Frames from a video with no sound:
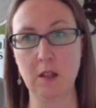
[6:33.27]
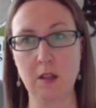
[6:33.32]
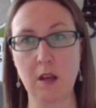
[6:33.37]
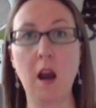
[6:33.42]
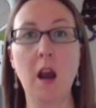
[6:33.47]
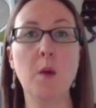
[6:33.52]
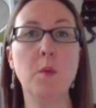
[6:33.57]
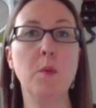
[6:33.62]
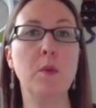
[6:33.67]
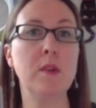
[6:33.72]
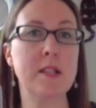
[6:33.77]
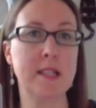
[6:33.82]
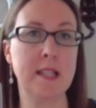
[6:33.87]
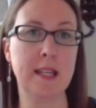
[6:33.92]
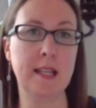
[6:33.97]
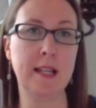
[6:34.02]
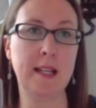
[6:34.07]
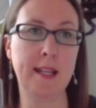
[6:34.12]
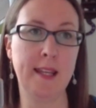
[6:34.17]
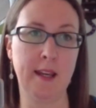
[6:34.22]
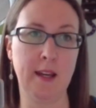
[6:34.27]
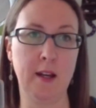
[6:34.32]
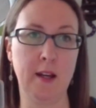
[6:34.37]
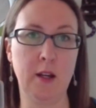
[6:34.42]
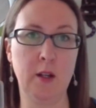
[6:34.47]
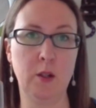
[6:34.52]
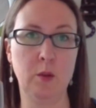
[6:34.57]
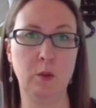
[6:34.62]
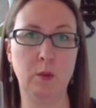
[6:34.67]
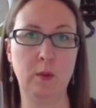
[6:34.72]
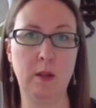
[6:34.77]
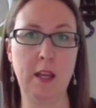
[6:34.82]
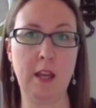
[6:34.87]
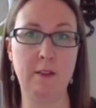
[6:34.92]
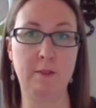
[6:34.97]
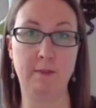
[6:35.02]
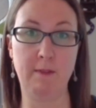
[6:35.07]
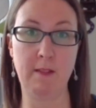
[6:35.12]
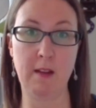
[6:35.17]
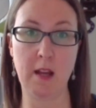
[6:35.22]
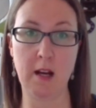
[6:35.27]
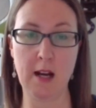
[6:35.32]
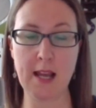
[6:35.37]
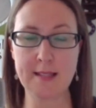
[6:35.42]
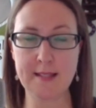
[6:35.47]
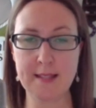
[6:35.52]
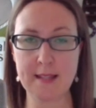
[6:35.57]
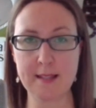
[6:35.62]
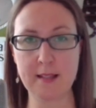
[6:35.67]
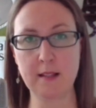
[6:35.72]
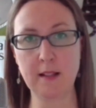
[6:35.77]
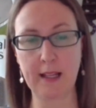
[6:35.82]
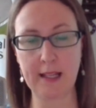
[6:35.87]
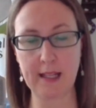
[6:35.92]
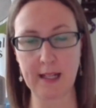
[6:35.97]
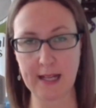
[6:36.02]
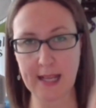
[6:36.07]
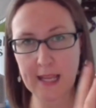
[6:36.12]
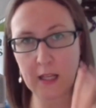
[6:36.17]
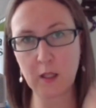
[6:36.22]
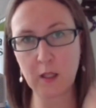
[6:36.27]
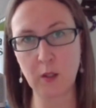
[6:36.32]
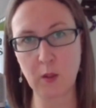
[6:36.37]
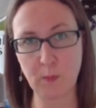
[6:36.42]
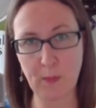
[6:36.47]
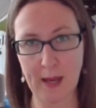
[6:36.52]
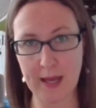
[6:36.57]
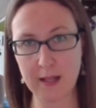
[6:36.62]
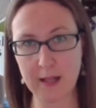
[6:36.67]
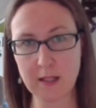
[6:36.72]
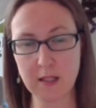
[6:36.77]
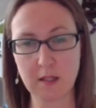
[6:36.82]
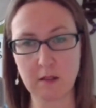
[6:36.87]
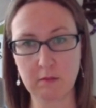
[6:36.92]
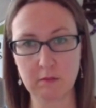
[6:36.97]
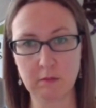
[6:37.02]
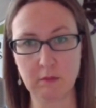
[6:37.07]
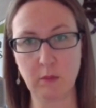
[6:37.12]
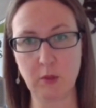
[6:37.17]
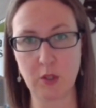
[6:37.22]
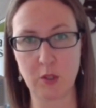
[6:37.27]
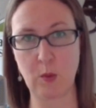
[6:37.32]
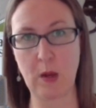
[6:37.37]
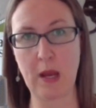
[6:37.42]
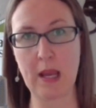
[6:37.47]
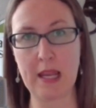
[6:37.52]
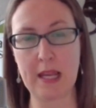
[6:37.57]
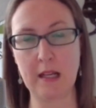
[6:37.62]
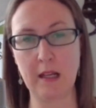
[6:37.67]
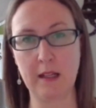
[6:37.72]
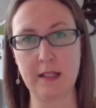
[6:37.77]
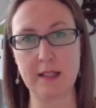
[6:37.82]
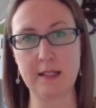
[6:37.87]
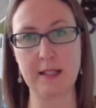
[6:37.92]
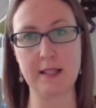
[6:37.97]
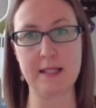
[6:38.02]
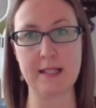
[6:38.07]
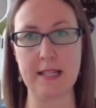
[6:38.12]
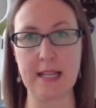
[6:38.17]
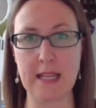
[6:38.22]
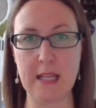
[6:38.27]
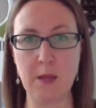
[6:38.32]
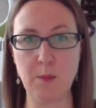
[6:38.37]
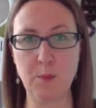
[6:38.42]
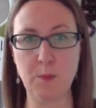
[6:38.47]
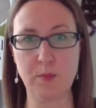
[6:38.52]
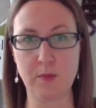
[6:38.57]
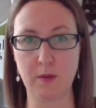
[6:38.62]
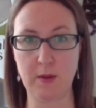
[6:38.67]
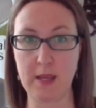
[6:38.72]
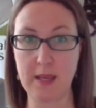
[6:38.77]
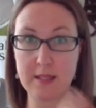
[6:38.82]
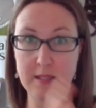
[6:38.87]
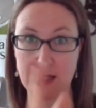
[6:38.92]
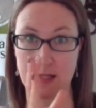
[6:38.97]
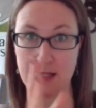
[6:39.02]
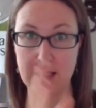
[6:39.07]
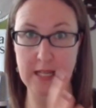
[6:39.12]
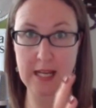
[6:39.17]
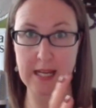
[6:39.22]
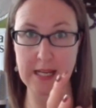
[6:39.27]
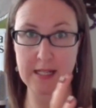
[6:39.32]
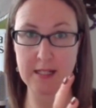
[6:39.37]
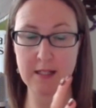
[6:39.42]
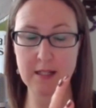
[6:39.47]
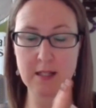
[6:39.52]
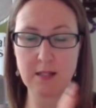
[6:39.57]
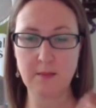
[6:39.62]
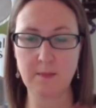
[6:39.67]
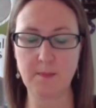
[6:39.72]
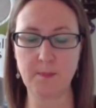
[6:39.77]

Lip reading: I will see Leo unless he's in like an igloo bed, which is where he likes to sleep, so he's contained.